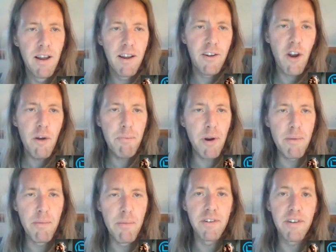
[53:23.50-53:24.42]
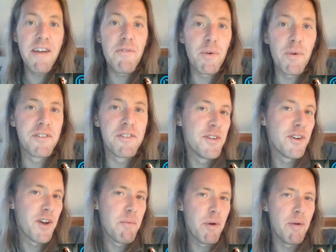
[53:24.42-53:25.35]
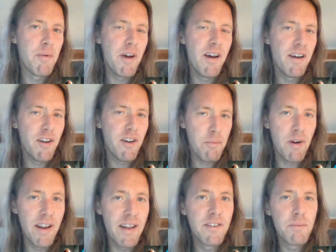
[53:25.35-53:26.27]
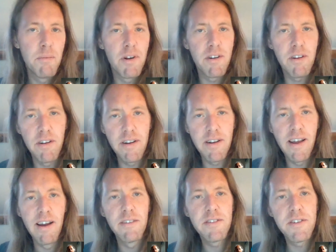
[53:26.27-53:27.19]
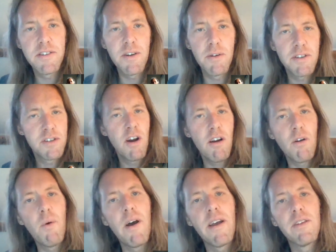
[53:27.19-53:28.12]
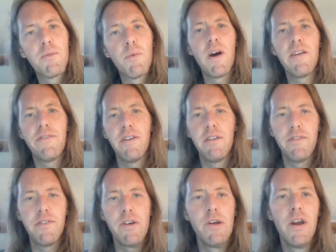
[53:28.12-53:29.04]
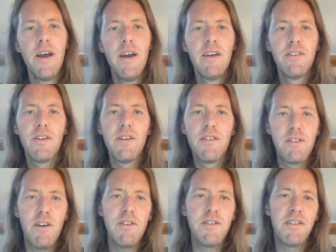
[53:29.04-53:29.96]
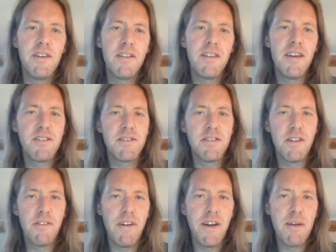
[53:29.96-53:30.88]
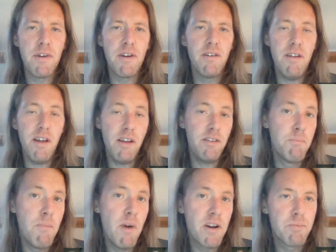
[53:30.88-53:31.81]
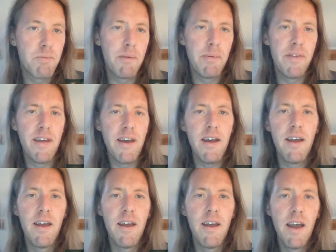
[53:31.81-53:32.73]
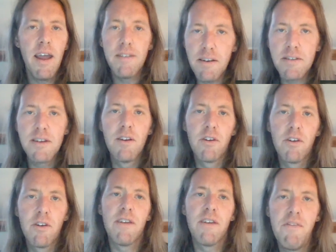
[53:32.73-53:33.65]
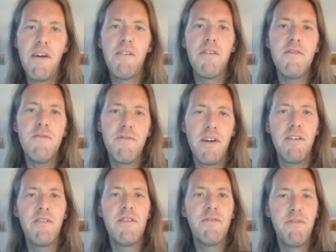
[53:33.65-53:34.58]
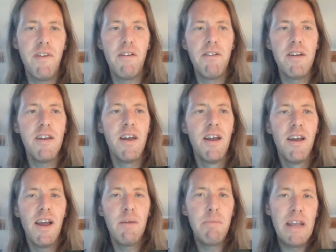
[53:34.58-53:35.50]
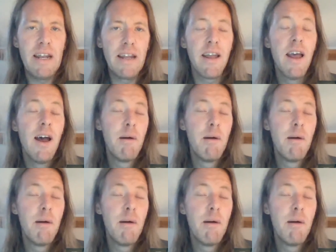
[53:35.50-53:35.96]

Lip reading: GoPro mod, and everyone's doing the GoPro lens mod on it now, just so it's not quite as wide field of view, so you don't see the edges of the frame and as much prop in there. It's actually looking very, very, very appealing.